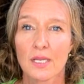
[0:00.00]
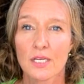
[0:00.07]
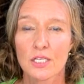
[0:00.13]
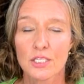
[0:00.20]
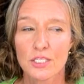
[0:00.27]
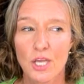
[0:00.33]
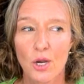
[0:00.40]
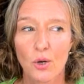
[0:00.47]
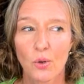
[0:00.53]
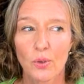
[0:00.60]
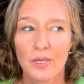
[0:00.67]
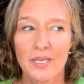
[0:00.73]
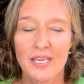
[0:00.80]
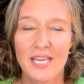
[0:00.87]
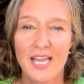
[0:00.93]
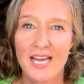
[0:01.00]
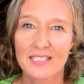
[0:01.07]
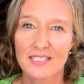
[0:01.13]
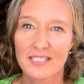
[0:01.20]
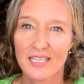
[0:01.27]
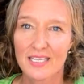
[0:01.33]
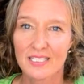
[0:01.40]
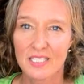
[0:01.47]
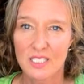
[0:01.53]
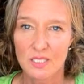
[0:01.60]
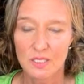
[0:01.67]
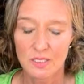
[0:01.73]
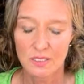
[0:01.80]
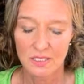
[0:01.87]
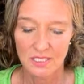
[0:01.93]
So yes,
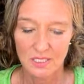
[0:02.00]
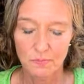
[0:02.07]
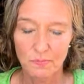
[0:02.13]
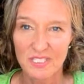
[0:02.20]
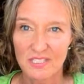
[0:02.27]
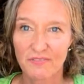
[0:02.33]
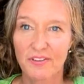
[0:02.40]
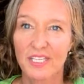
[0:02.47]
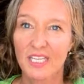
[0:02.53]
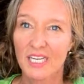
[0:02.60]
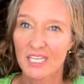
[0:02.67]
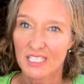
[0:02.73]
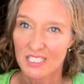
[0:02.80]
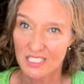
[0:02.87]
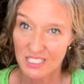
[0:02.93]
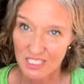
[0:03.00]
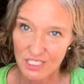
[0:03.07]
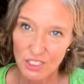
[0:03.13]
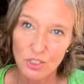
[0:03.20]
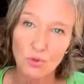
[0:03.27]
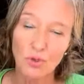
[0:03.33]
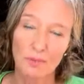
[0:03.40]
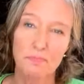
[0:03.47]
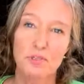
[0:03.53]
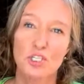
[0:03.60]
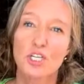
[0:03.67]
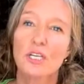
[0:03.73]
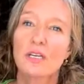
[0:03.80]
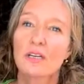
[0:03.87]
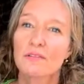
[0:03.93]
it's specific in its
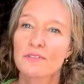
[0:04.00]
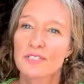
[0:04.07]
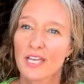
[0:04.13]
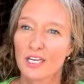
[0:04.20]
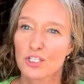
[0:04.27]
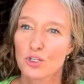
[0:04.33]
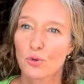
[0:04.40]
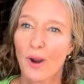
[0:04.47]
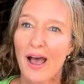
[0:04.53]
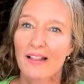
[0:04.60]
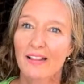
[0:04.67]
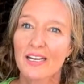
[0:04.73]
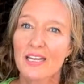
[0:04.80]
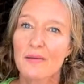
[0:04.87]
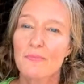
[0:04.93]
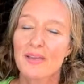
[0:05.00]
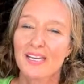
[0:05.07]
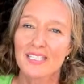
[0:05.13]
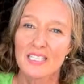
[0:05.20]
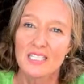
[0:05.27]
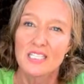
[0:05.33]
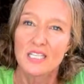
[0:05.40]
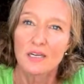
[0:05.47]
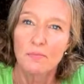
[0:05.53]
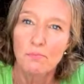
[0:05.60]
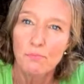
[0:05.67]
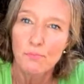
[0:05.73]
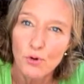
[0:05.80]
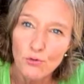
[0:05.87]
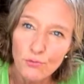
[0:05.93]
description of sexuality because it's in a
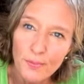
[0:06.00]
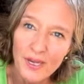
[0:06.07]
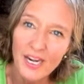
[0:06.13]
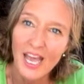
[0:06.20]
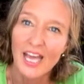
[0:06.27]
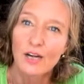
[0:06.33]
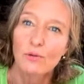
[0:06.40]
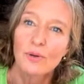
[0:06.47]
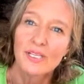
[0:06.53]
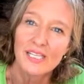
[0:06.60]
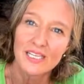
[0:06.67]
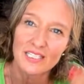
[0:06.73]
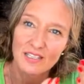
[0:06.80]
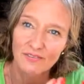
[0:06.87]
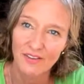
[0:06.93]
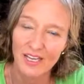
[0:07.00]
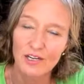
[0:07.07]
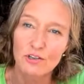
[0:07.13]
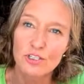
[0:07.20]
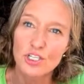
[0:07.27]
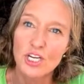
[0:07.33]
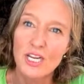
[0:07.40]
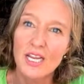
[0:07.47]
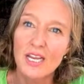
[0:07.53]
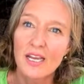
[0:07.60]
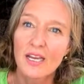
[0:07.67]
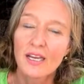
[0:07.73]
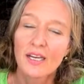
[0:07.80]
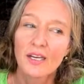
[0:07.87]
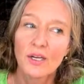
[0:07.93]
movement and a release of energy,
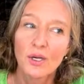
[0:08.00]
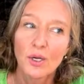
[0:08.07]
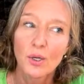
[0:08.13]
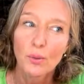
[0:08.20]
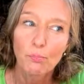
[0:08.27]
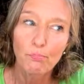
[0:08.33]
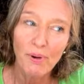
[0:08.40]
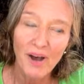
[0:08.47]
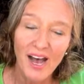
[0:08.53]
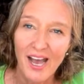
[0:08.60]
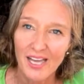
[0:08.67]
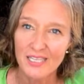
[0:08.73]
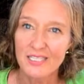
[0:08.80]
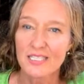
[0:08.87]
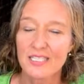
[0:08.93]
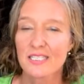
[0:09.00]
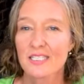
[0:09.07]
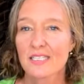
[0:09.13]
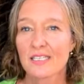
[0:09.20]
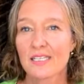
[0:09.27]
but